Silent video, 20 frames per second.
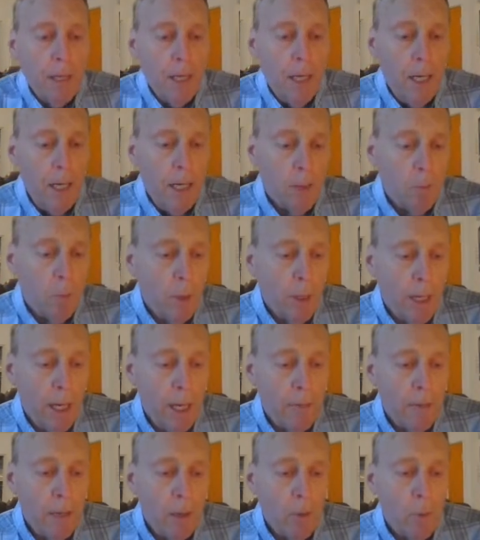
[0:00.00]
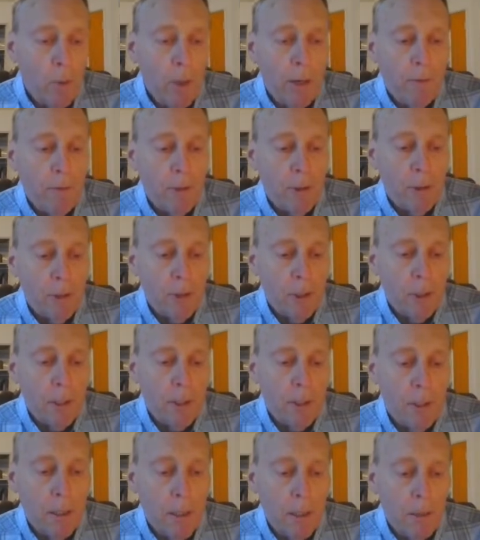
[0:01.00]
And we have that reference
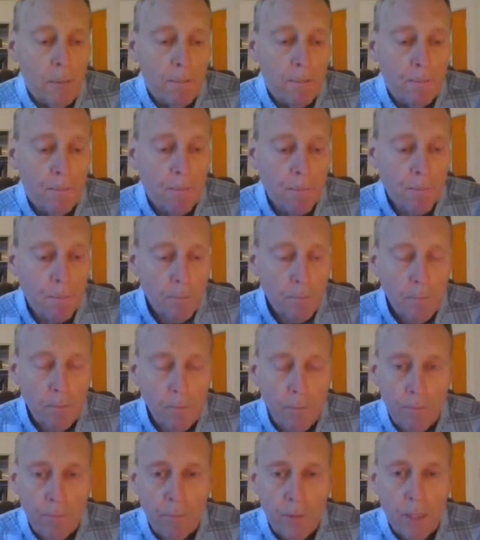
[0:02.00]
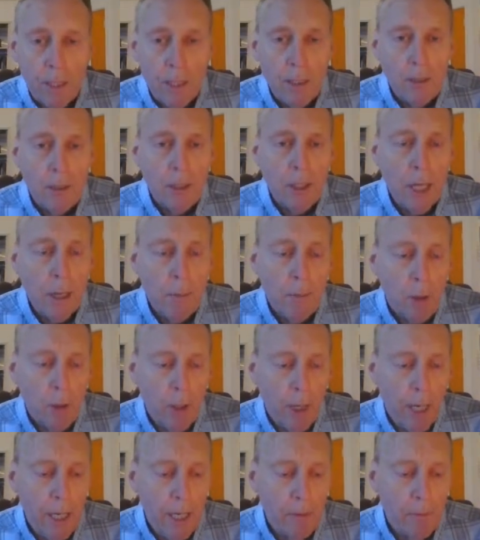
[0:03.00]
in
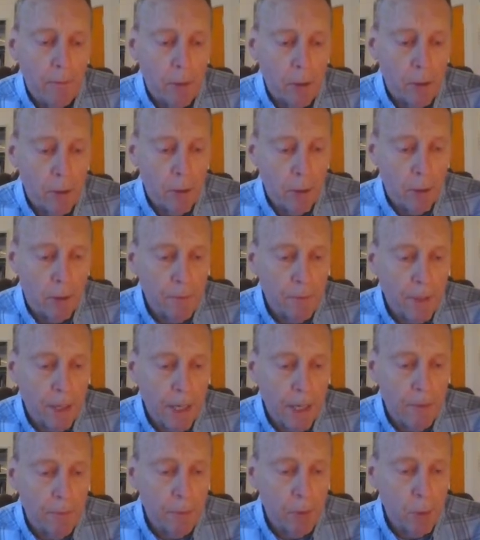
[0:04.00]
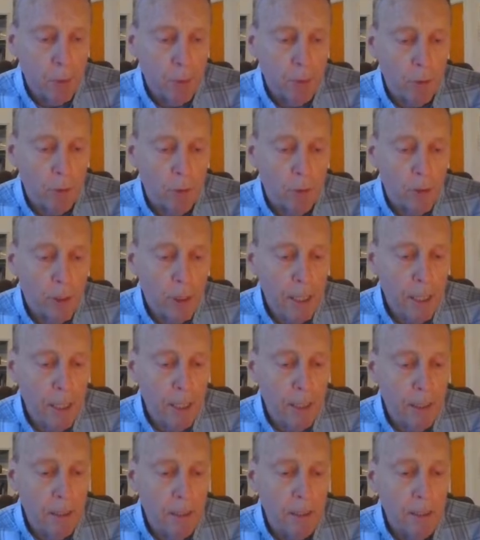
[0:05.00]
chapter 8, verses 5 through
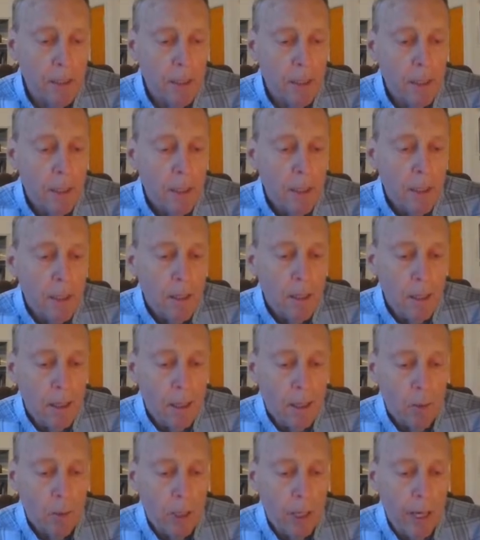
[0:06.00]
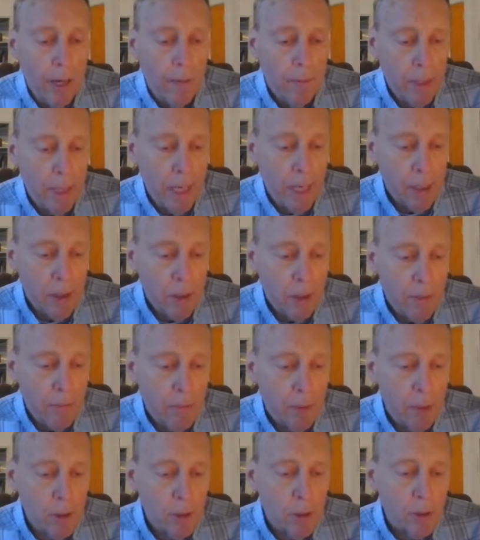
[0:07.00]
13. We have it actually in
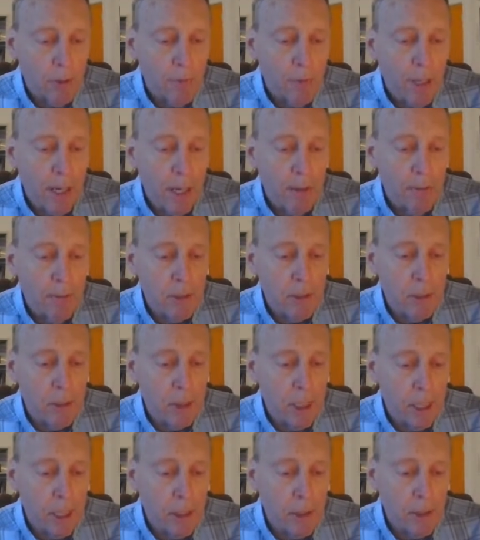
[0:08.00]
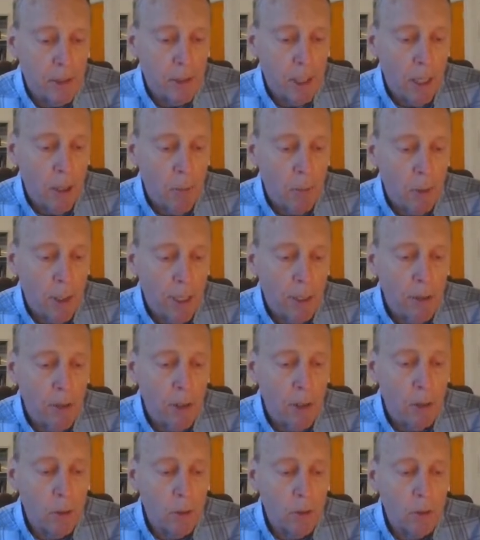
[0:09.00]
verses 5 and 6. I'll read
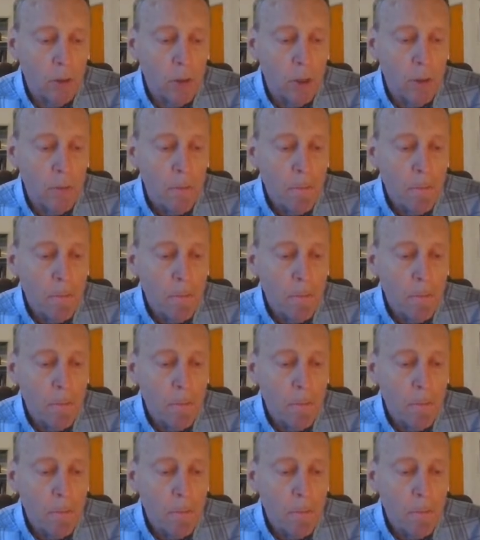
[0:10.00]
those.